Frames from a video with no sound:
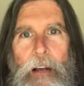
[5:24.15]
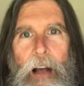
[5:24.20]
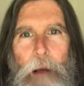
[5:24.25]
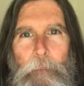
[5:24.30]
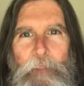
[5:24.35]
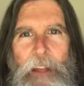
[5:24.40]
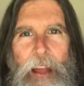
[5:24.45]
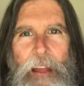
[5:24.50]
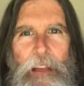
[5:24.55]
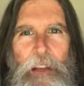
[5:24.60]

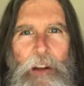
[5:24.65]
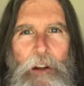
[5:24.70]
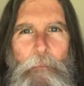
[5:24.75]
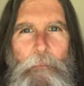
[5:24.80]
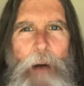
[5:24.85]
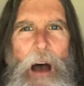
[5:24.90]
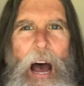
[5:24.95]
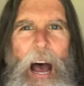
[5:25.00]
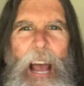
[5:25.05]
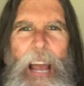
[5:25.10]
I'm taking a
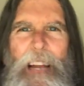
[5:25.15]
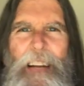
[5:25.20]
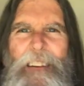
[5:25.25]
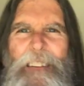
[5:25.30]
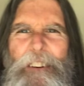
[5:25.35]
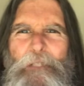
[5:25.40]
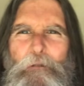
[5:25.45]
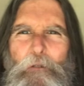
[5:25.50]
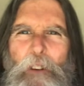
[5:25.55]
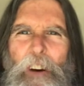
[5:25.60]
bite.
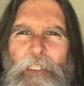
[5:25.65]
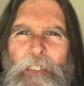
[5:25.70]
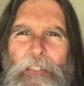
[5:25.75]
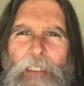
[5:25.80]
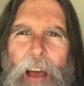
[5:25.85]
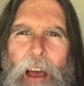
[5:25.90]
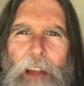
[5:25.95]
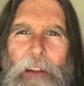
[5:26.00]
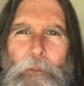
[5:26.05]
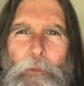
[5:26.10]
What's
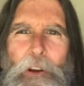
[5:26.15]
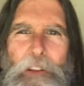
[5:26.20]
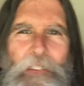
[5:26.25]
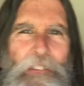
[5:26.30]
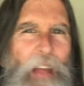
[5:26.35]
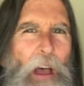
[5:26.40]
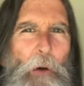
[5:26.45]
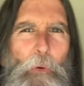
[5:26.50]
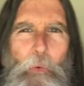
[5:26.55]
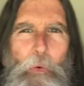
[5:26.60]
that,
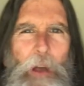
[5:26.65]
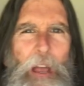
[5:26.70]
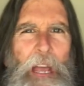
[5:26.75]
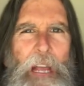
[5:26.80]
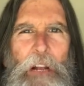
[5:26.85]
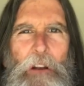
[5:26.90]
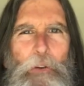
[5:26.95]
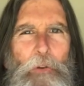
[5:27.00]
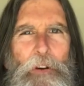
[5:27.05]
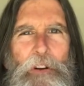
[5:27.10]
what's that
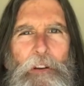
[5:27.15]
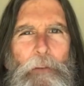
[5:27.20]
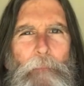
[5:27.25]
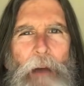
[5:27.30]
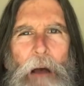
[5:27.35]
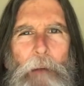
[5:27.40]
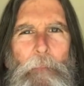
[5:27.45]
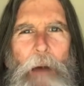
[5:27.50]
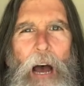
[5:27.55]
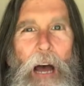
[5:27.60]
wing doing to
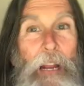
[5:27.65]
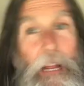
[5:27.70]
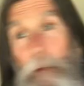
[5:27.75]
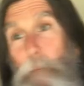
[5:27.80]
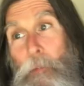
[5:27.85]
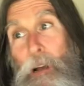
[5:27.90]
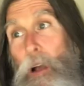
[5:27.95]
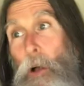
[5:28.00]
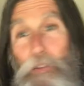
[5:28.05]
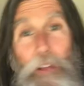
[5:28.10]
my body?
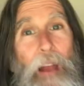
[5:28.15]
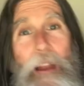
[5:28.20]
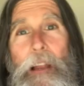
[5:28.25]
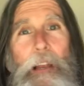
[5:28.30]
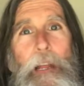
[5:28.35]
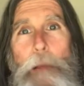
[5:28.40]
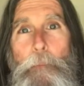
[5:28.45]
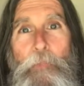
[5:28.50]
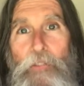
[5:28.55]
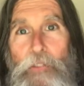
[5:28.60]
Because I
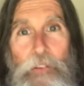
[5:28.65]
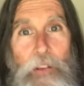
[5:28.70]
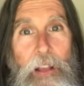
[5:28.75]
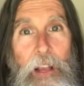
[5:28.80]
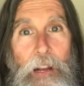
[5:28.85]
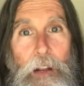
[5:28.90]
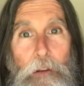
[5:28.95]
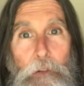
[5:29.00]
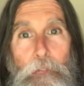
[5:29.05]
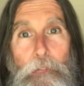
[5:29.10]
didn't even
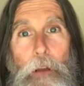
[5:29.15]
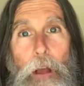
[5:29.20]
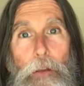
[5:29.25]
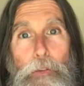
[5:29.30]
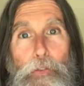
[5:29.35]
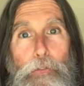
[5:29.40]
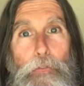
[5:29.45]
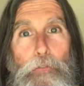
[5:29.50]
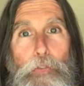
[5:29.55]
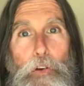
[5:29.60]
see it
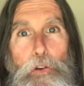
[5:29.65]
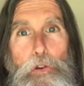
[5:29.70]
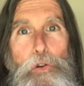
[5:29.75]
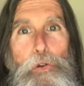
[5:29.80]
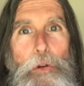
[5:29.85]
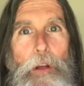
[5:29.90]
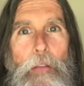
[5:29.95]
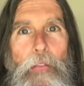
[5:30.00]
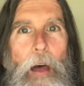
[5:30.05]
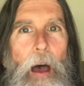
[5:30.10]
as
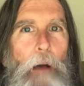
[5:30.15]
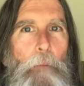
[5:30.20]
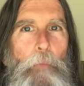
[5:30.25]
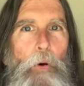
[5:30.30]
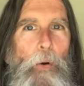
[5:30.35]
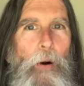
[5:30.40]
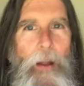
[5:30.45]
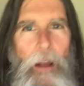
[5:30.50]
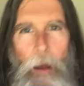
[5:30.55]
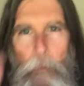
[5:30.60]
food at that
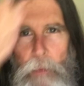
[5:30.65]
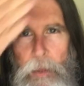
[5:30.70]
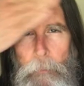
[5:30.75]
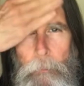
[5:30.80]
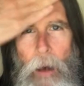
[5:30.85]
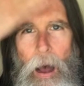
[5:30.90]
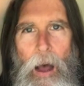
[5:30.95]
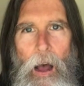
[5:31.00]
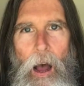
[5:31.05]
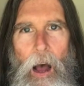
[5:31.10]
point. I
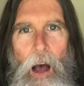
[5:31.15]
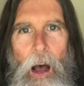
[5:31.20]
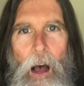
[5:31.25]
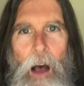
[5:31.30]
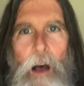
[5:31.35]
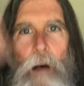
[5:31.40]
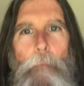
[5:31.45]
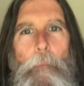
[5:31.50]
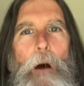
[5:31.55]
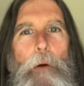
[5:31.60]
mean, my
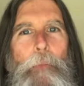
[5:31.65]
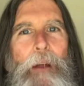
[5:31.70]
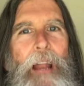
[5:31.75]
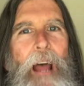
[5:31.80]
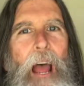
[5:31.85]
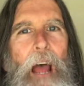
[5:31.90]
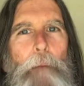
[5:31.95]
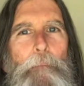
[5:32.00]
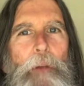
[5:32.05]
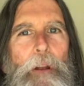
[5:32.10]
aha
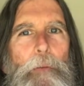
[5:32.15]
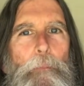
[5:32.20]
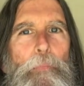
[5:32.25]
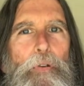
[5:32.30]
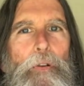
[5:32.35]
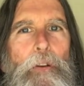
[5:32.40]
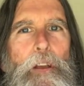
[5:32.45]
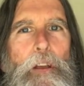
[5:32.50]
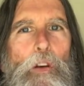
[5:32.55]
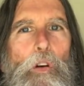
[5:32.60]
moment happened
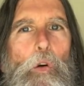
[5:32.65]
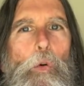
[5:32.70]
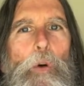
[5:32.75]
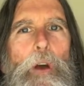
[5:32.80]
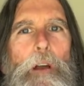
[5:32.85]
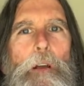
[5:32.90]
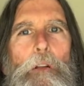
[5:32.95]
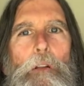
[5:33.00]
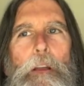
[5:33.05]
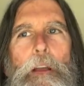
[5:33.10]
pretty
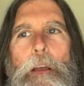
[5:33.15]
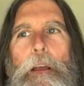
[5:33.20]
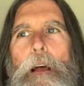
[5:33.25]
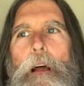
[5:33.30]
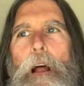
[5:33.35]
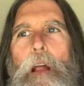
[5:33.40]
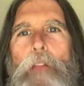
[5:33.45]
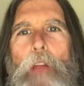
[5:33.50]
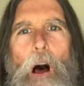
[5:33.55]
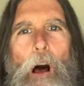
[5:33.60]
quickly,
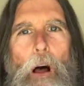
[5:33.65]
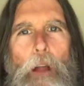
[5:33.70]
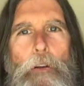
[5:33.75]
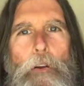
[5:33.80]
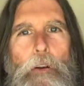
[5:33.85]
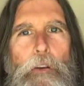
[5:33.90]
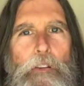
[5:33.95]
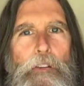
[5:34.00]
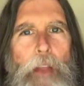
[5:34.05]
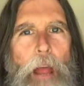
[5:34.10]
the
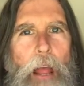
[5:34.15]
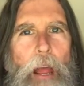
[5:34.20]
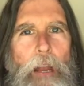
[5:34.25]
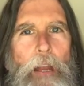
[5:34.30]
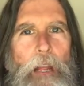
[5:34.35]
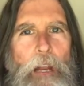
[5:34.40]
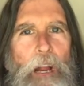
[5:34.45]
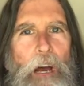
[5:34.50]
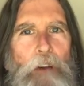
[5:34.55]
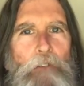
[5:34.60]

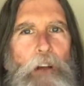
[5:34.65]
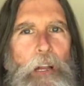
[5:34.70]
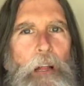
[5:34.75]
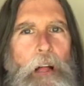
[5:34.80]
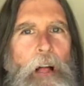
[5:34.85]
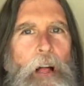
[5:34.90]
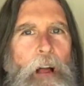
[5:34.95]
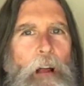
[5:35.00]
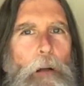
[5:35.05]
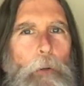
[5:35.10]
understanding of it.
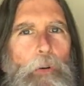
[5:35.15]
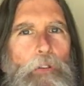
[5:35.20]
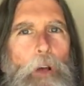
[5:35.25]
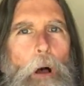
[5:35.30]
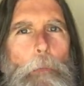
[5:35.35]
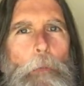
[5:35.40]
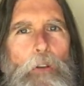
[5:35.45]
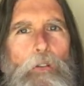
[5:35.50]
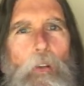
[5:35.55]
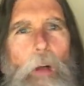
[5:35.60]
It was
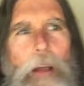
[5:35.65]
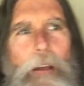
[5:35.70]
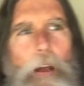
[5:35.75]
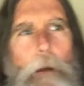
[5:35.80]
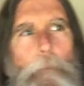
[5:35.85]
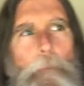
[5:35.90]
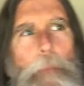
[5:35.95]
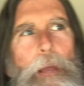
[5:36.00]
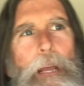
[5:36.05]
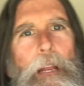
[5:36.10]
almost like
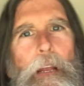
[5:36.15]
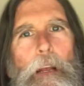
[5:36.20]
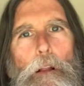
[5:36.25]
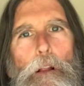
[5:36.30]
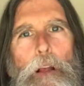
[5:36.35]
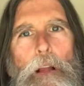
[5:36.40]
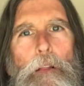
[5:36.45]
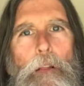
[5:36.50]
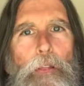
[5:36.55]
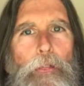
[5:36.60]

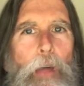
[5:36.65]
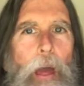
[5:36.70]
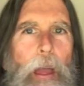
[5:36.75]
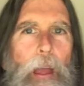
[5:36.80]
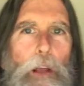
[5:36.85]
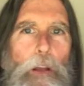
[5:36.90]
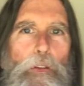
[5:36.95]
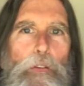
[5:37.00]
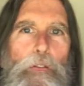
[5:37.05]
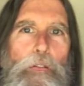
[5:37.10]
immediately the
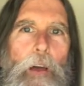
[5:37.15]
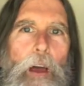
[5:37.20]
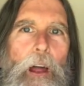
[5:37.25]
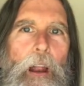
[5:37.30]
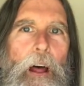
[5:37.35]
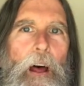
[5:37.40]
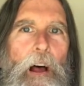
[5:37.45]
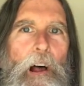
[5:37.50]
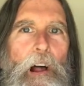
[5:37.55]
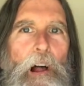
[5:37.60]
things
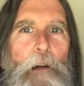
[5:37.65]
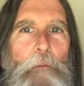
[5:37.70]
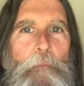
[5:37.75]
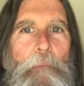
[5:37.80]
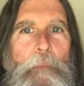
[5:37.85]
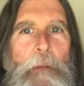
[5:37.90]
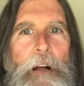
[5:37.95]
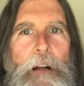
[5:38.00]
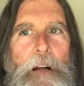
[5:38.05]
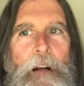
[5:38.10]
that
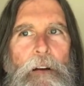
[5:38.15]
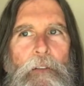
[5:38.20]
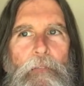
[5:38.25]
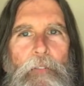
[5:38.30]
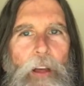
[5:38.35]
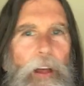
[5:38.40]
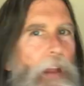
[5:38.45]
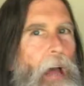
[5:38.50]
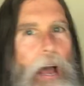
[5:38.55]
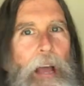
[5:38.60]
um,
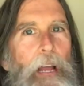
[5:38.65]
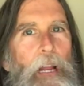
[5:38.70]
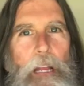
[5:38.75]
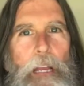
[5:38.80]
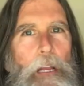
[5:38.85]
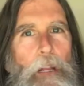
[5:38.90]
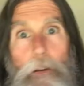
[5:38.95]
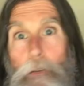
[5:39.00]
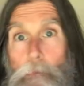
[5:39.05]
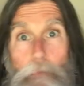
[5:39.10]
that I had
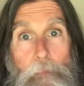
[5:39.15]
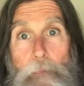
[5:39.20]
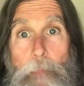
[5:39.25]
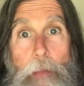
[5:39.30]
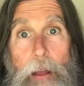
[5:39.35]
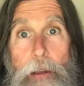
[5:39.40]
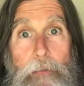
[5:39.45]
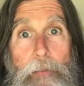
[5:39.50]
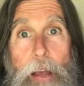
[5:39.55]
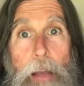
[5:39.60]
eaten
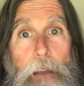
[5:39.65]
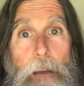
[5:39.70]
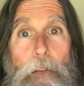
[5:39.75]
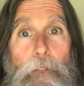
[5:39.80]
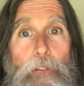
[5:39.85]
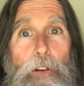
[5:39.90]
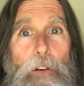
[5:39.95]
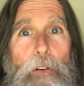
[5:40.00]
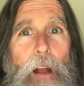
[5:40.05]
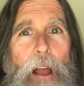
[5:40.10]
and
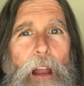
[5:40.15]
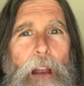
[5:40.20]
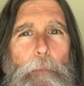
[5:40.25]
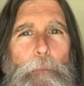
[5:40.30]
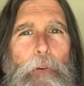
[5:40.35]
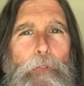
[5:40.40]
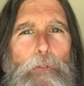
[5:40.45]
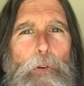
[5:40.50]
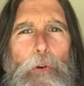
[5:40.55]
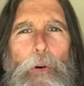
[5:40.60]
taken for
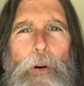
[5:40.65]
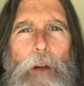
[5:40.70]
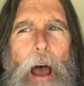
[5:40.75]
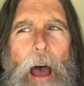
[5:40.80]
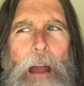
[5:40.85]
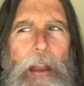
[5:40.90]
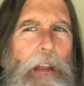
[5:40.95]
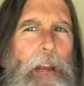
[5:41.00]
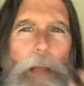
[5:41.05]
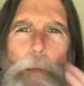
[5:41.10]
granted before,
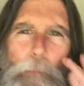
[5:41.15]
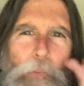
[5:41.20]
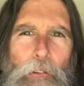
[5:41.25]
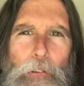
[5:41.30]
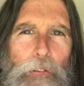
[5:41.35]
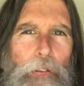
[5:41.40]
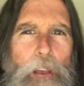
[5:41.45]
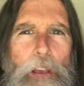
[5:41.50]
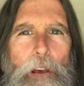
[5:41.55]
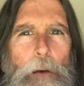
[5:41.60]
I didn't even
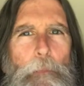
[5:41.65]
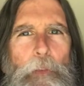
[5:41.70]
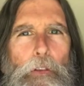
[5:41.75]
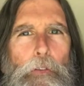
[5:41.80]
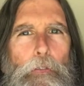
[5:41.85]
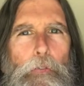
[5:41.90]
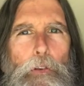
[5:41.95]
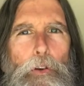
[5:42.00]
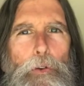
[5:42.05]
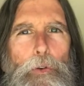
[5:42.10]
see them
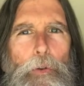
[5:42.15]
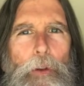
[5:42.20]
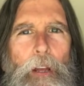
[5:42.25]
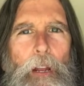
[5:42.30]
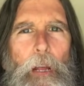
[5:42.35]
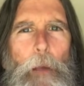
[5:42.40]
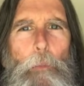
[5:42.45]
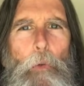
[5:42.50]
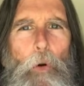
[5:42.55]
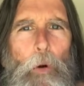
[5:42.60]
as food
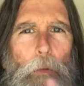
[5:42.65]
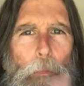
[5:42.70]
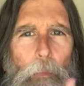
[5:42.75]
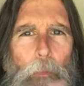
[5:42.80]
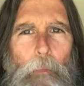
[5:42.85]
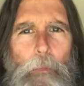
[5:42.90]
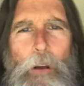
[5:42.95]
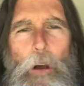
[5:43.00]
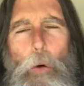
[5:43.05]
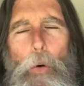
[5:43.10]
anymore.
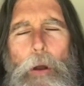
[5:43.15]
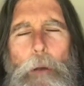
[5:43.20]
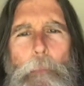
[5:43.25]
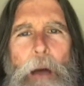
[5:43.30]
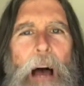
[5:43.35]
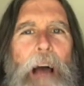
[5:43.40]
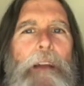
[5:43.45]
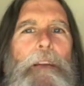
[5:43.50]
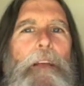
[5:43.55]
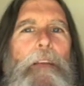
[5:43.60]
Going
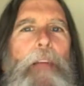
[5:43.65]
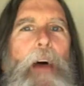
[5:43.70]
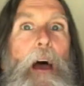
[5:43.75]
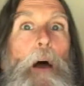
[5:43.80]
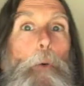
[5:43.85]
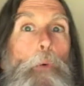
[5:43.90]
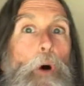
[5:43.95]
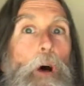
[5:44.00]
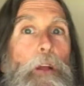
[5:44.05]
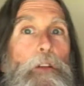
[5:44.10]
back to
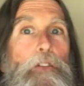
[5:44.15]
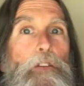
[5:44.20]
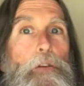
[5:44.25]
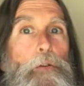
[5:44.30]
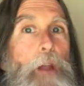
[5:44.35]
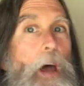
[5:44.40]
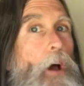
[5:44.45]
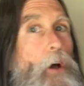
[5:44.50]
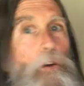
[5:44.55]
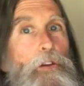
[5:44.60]
that once
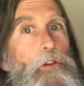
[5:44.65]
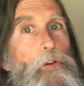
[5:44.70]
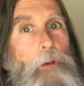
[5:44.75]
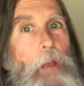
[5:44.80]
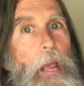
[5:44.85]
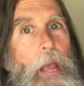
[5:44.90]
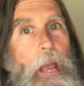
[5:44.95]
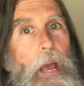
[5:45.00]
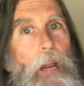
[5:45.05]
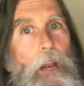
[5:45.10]
you know, you
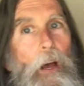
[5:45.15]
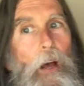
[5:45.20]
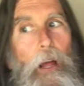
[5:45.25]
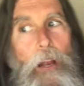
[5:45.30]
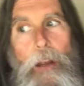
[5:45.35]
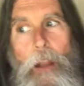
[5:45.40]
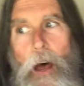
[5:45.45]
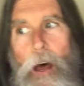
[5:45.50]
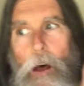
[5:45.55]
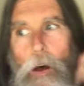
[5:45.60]
can't
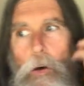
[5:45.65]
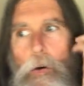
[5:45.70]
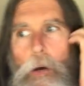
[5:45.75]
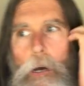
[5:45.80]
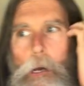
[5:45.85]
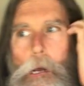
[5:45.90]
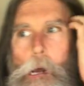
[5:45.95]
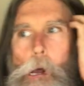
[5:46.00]
unknow.